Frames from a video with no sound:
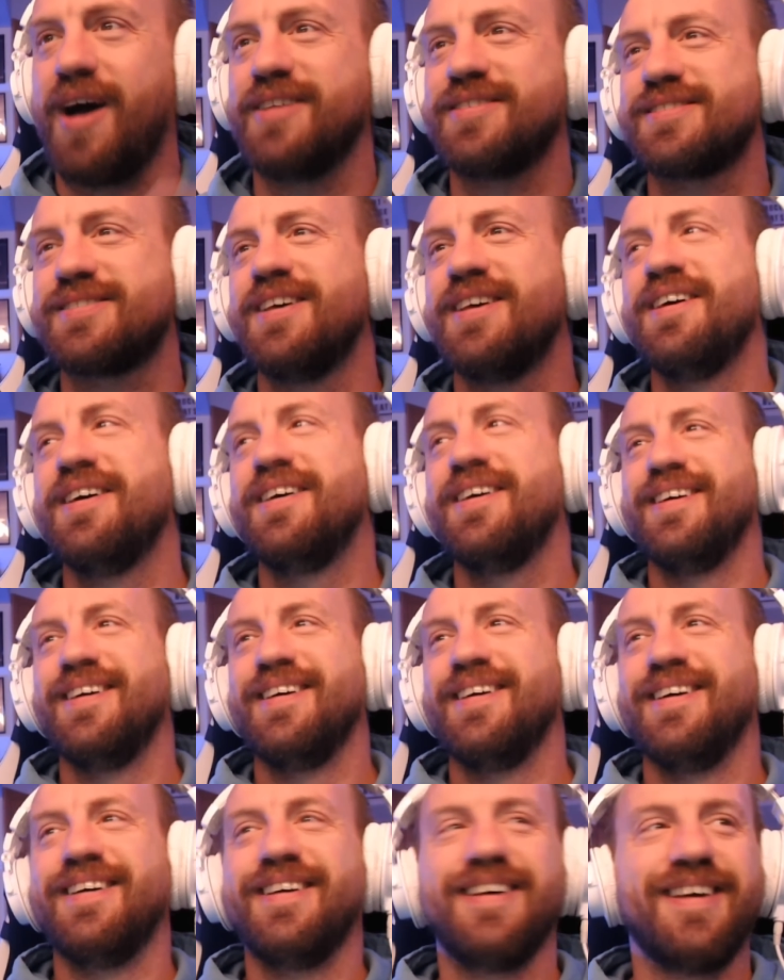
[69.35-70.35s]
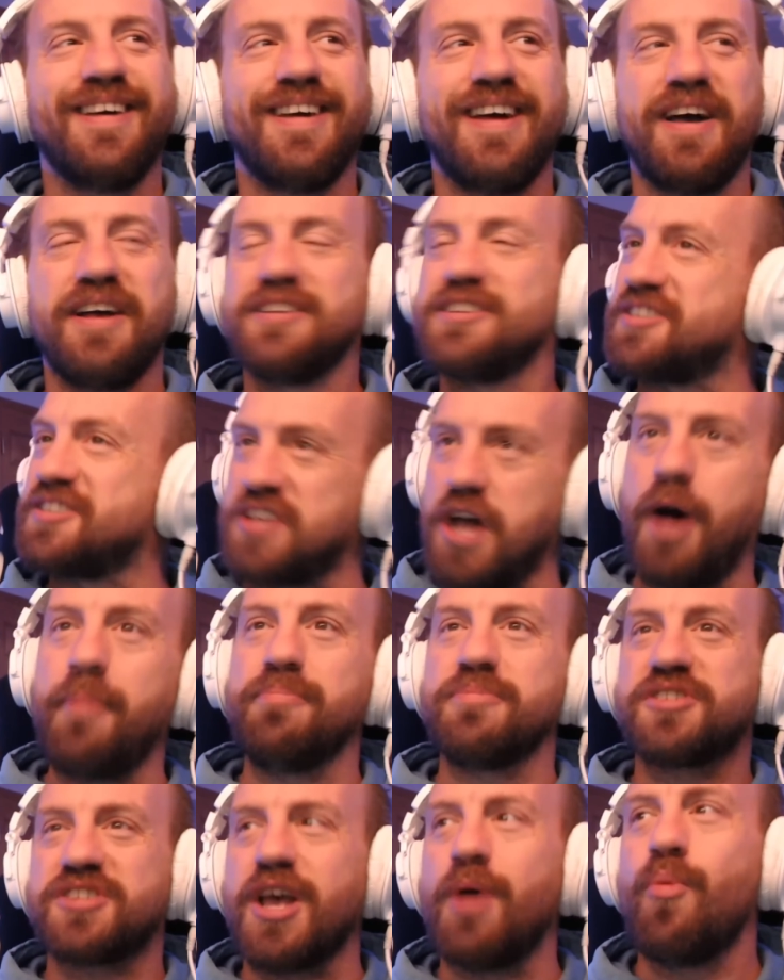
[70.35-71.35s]
Back in September of 2017,
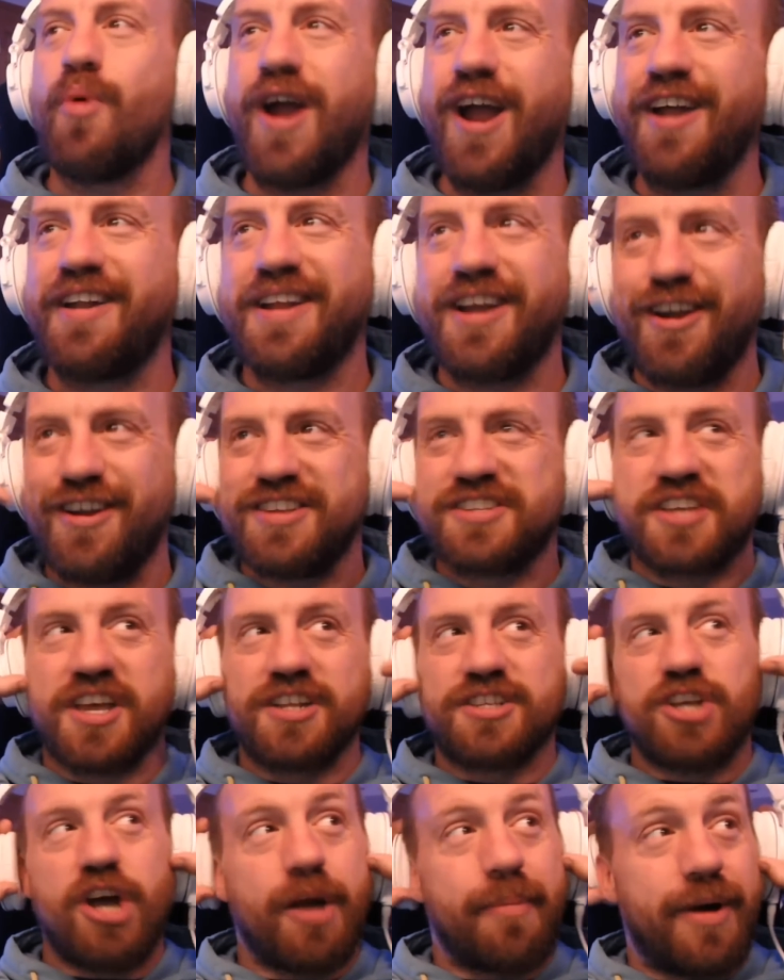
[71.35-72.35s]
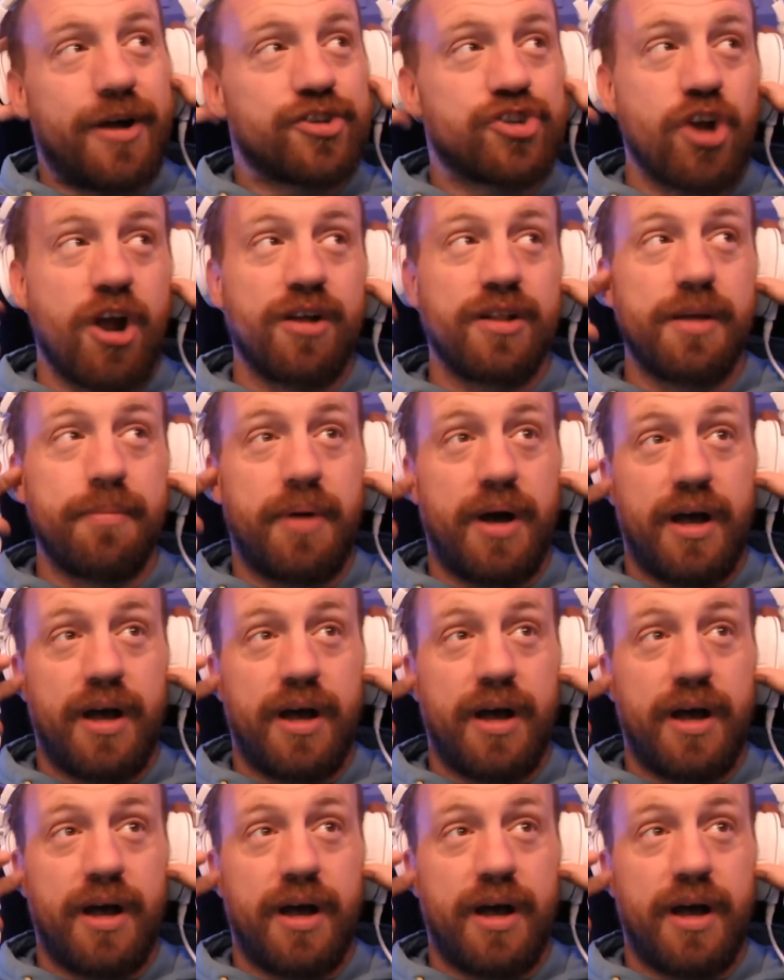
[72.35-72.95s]
somewhere in here he's going to talk about Charlie Bot.